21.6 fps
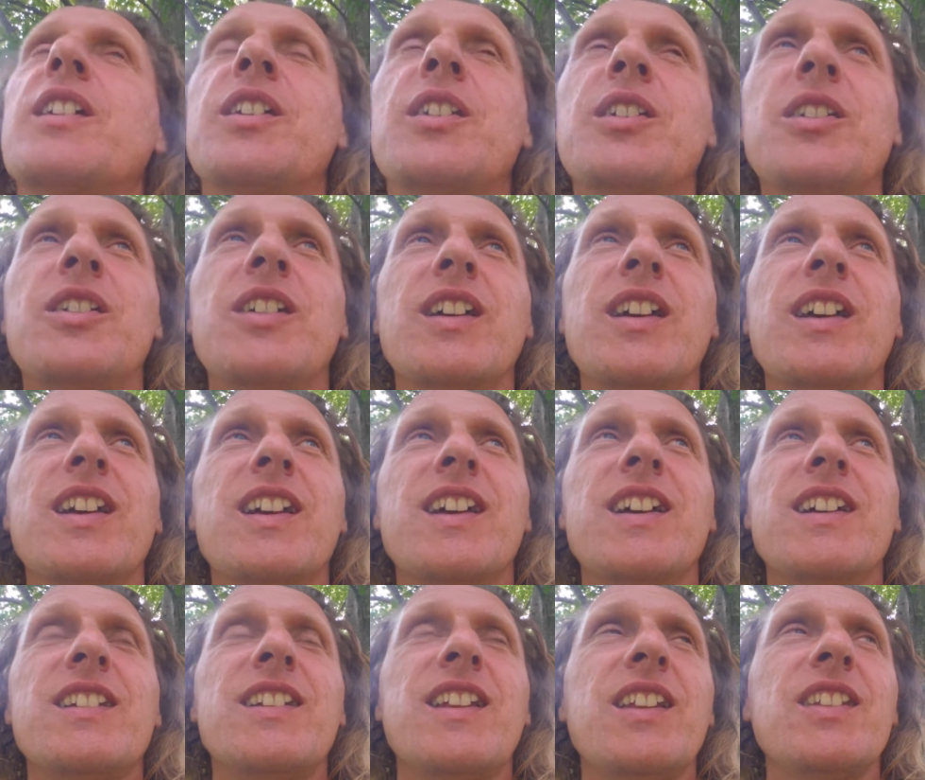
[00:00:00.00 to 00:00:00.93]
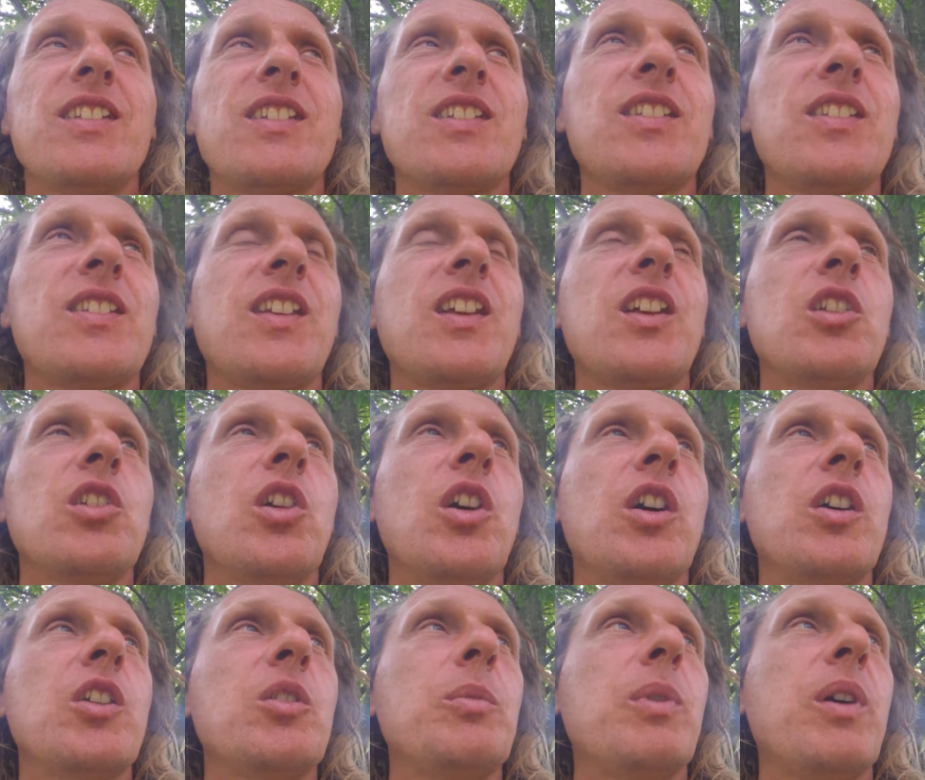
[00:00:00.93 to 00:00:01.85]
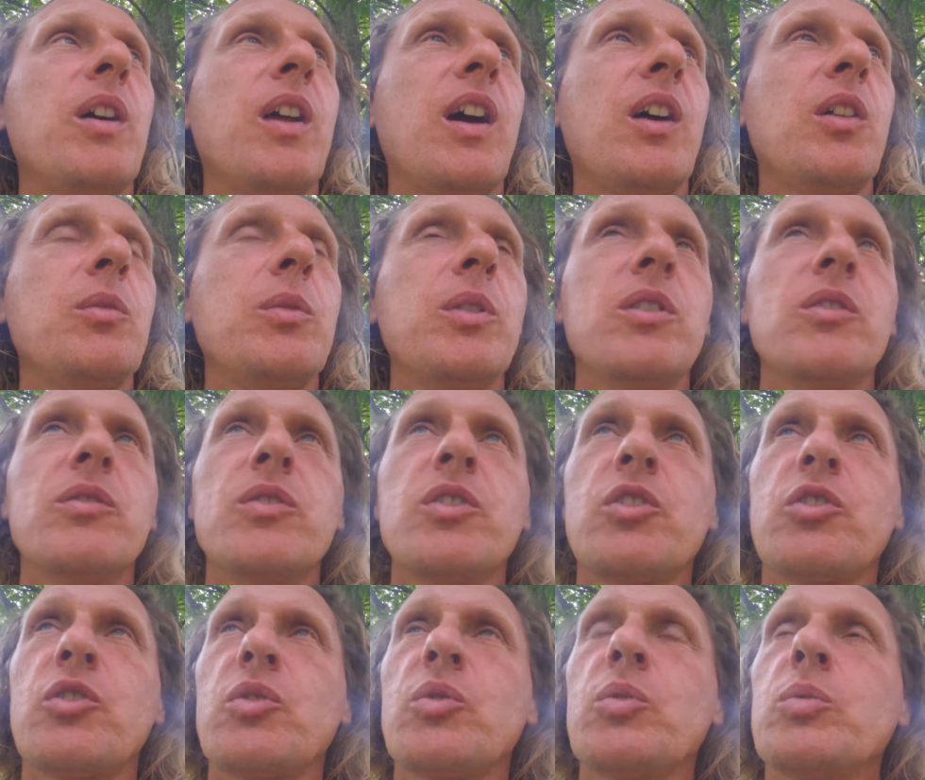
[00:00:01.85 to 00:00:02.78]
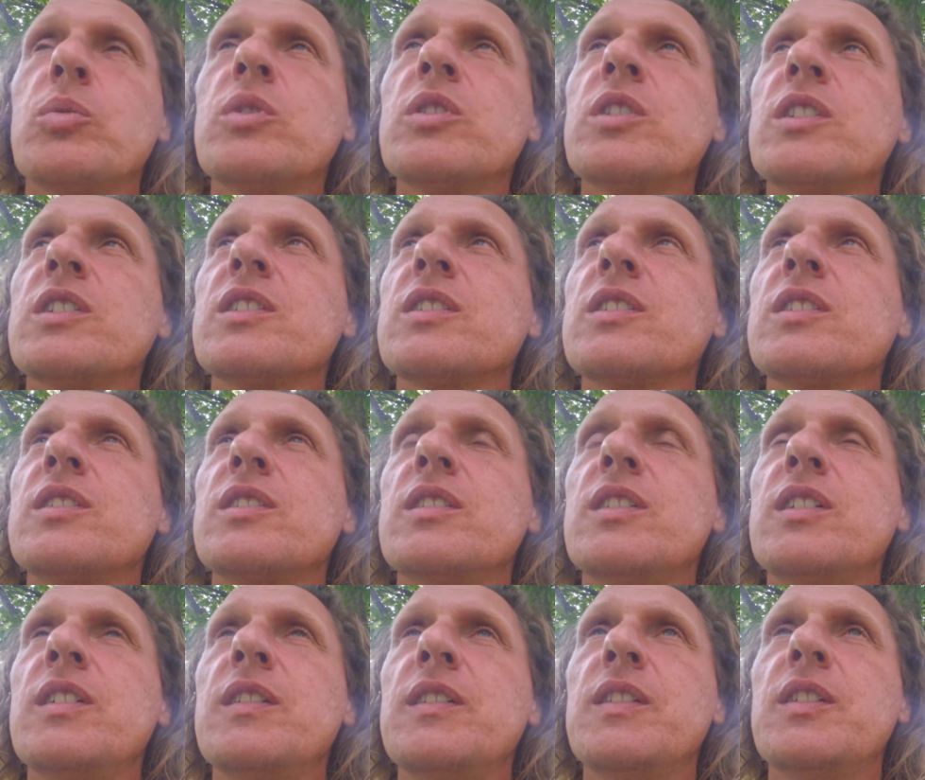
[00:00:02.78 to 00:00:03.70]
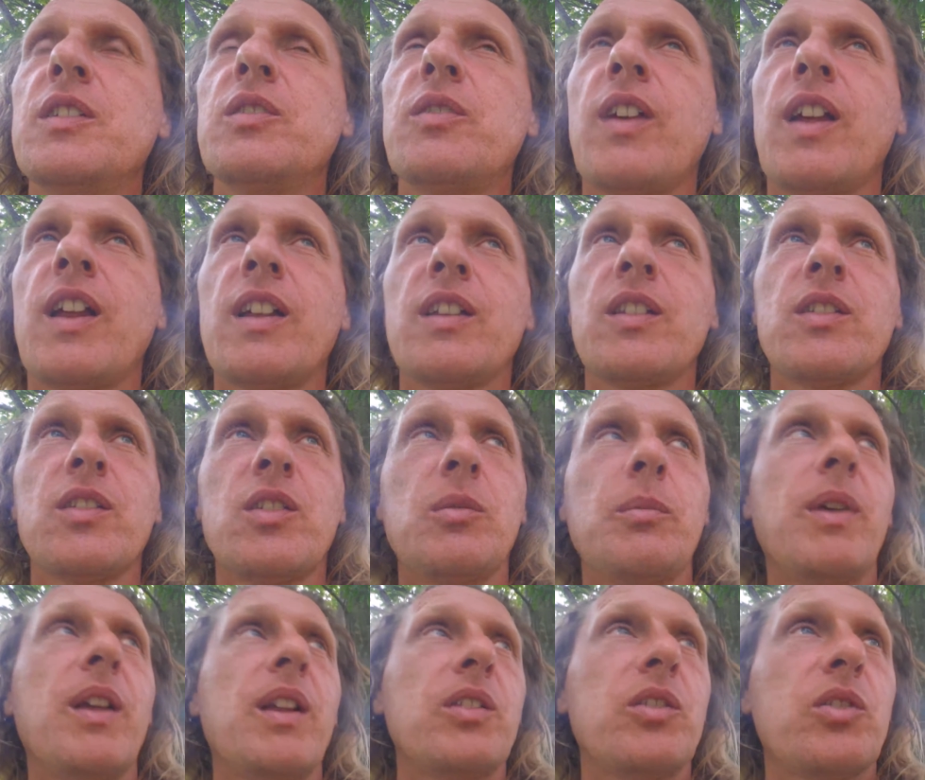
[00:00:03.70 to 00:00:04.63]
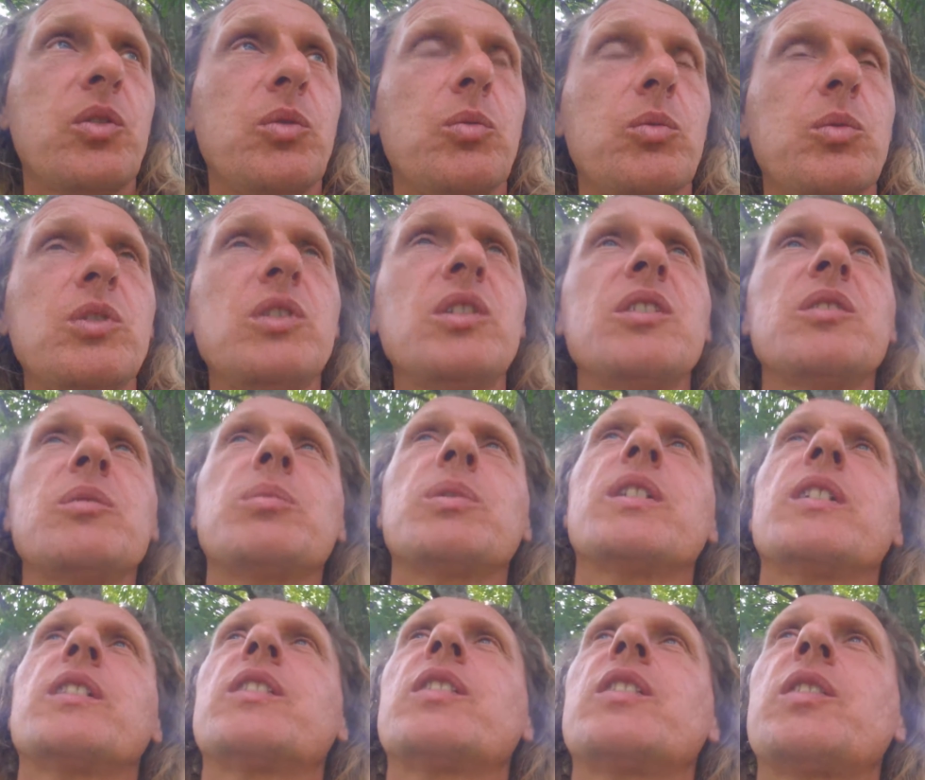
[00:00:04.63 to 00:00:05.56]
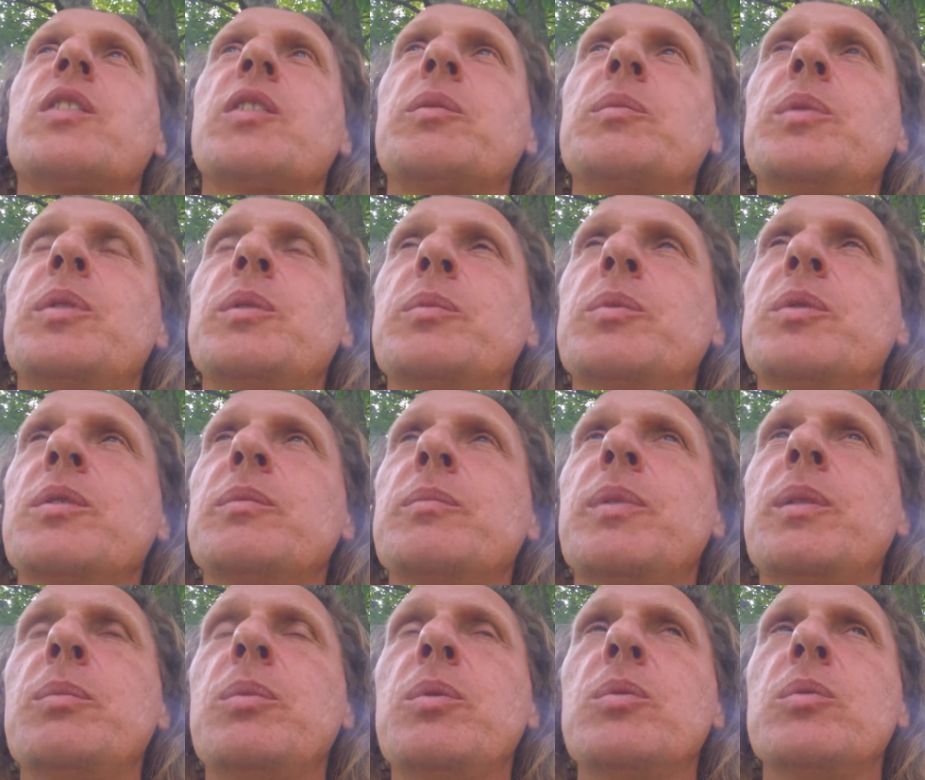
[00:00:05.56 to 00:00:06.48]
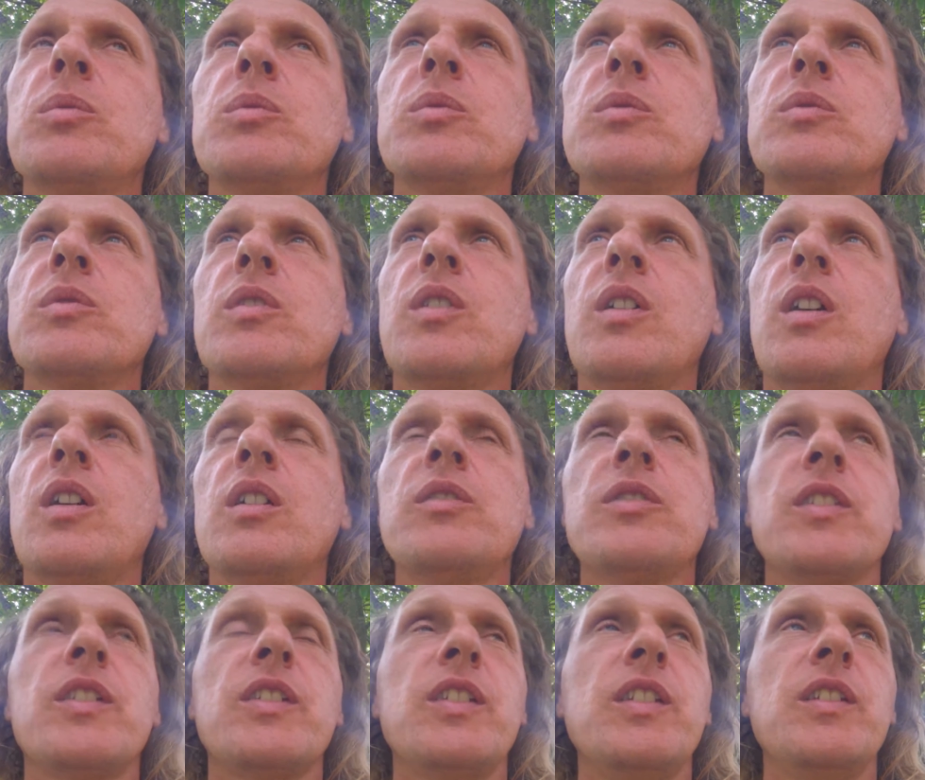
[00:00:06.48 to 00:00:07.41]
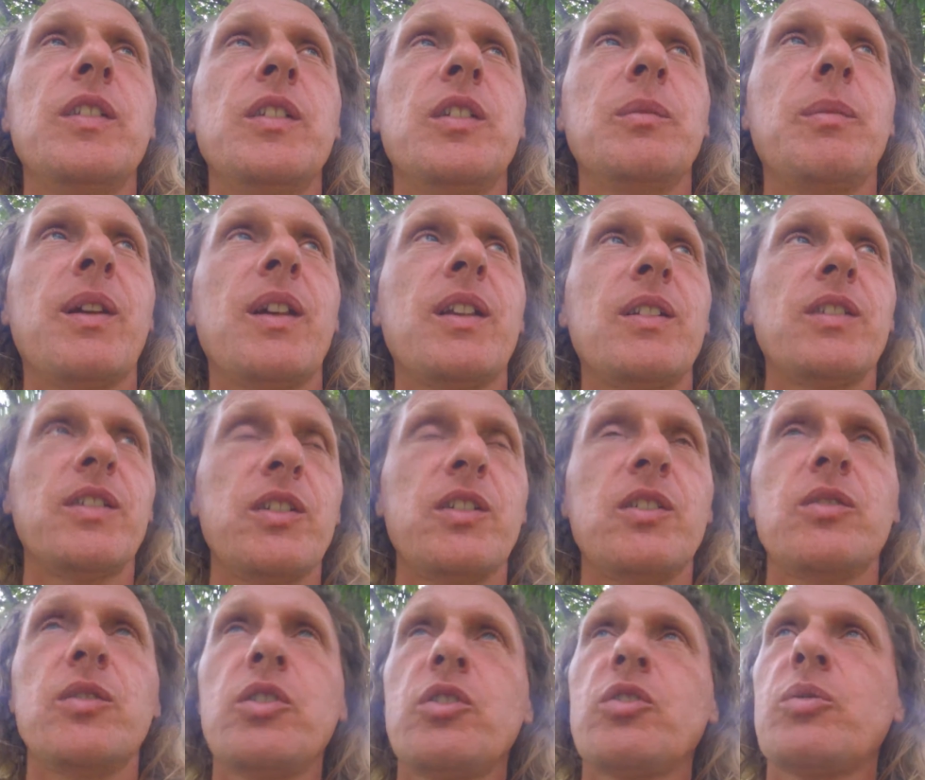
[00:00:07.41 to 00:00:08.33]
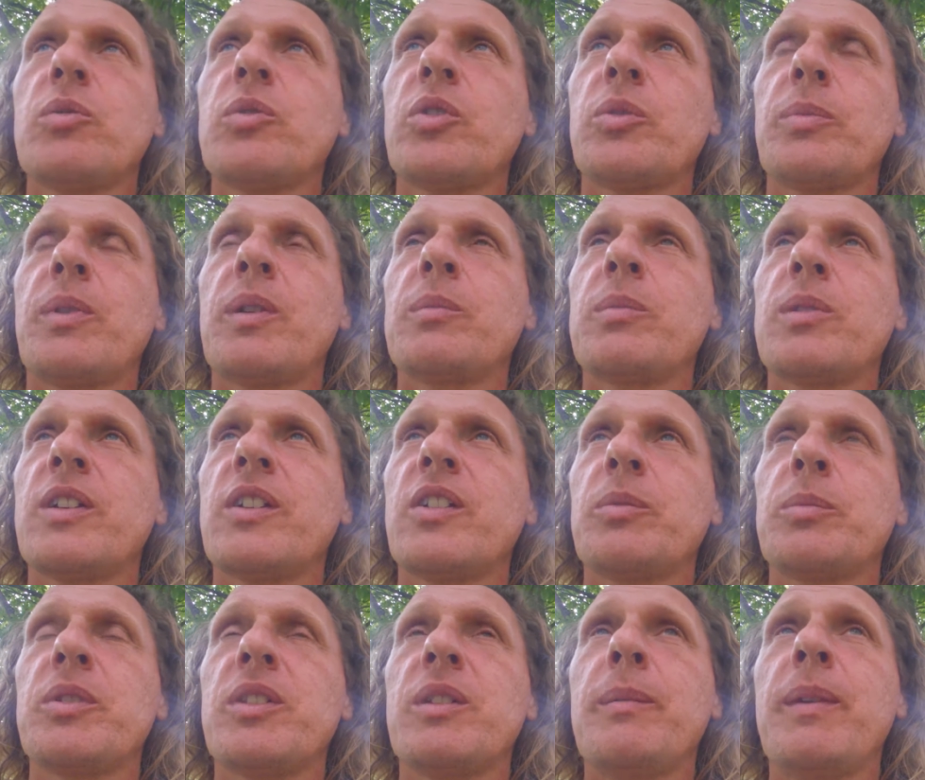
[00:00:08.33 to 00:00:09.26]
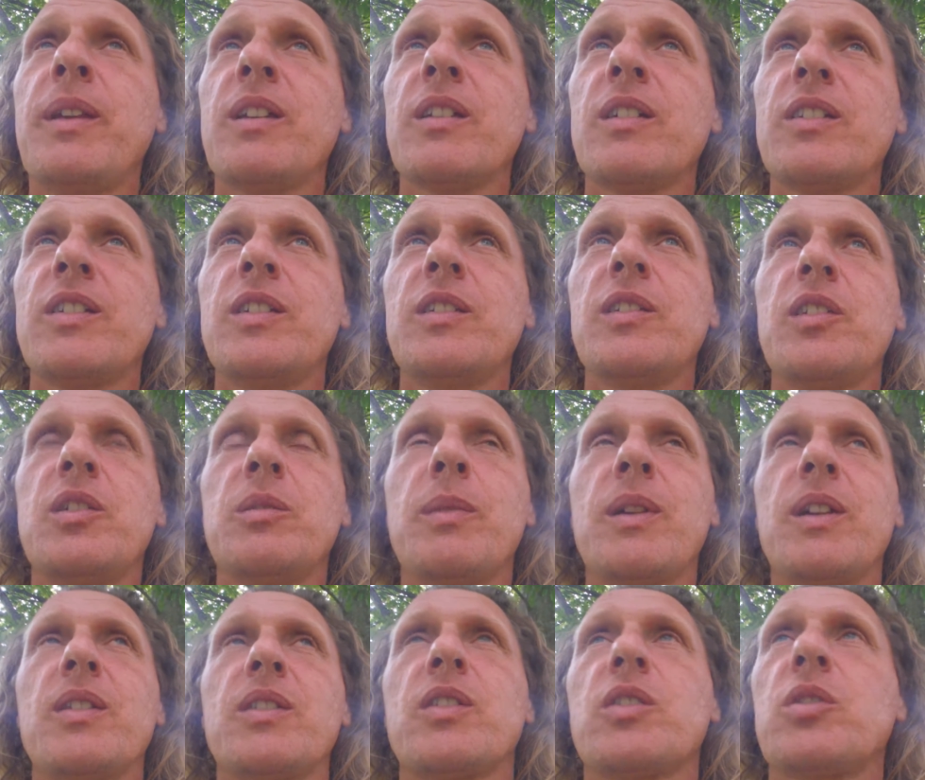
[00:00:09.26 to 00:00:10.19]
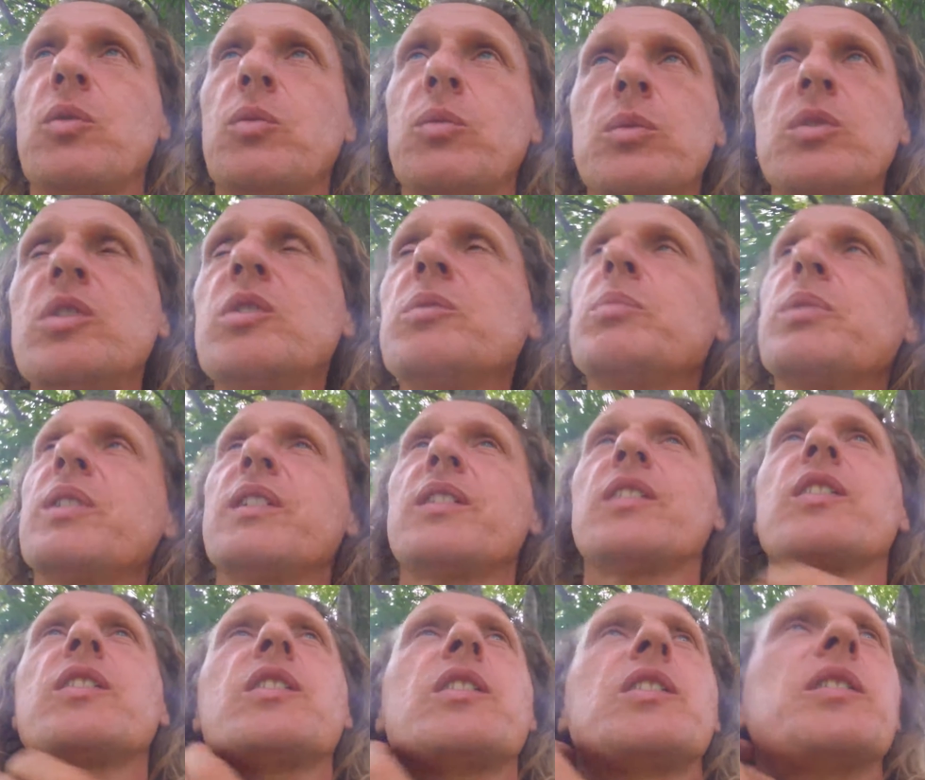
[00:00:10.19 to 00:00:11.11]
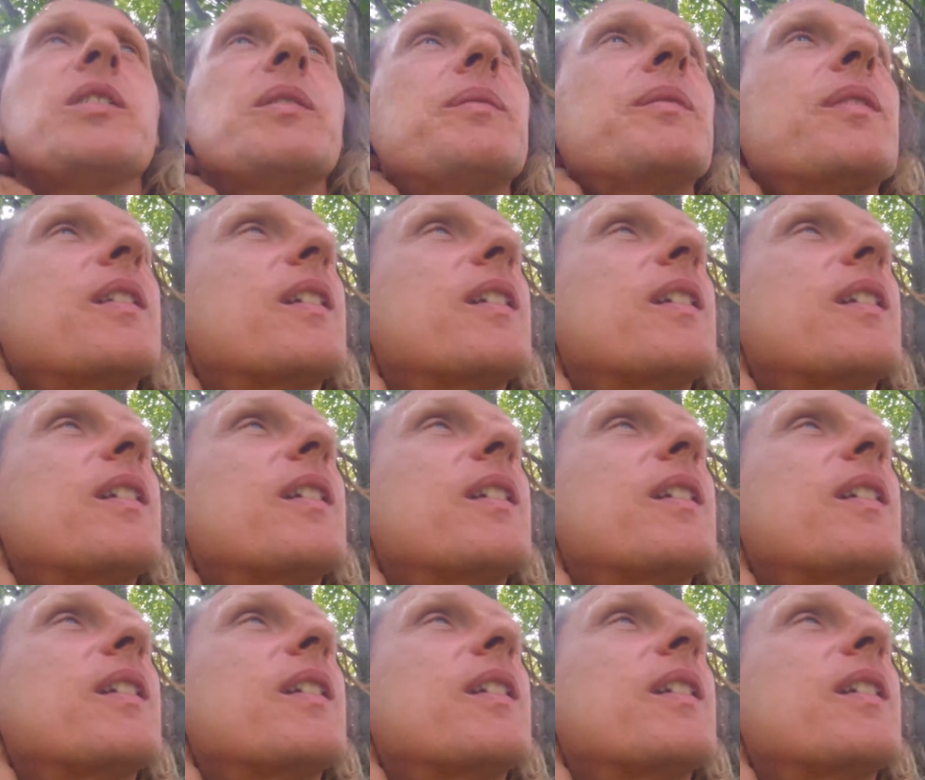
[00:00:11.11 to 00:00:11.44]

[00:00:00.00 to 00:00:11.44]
you know, tends to say a lot about how we envision the world and the demands the world places on people. And people often see the demands individuals might place, but they may not see the demands that the world places on them,